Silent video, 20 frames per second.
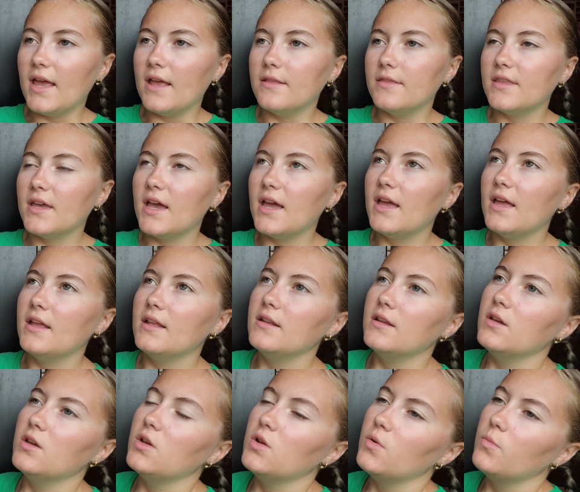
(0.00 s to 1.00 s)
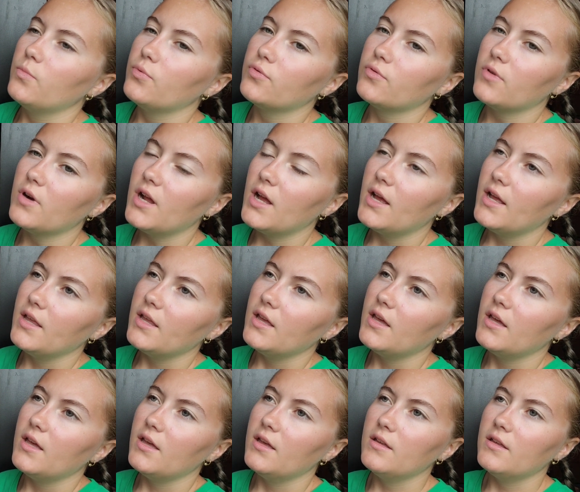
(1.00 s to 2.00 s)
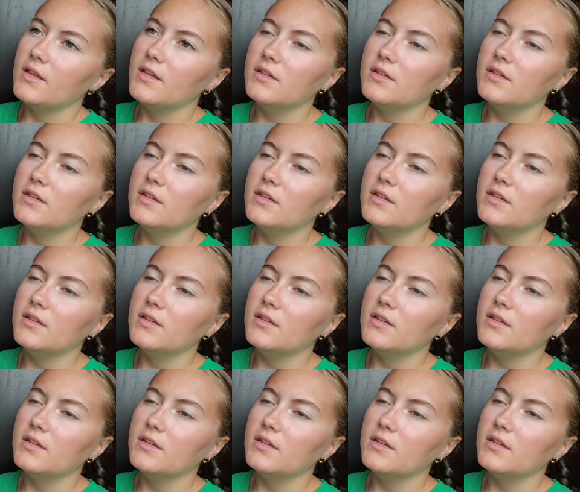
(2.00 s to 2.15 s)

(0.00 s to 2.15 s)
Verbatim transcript: And then Priya